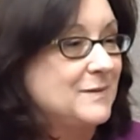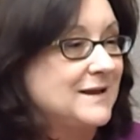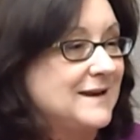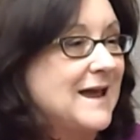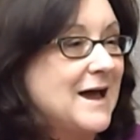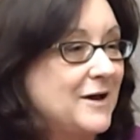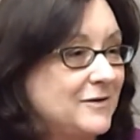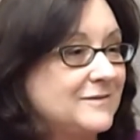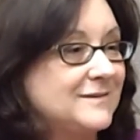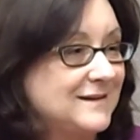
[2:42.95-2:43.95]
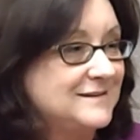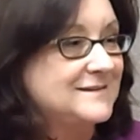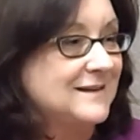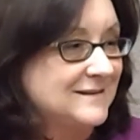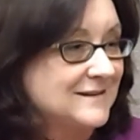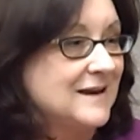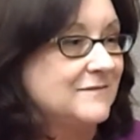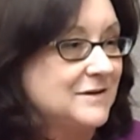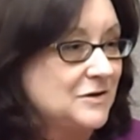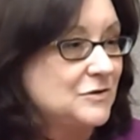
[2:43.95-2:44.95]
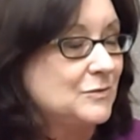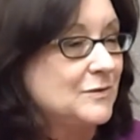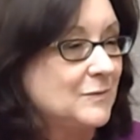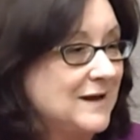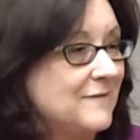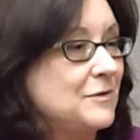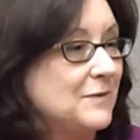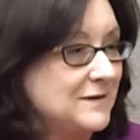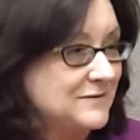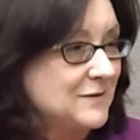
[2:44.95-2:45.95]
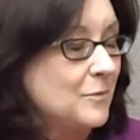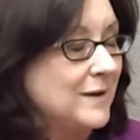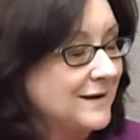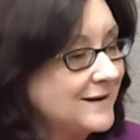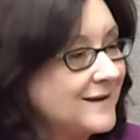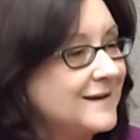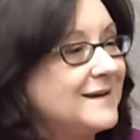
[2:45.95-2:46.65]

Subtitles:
But now it's kind of unusual. We'd have the windows open.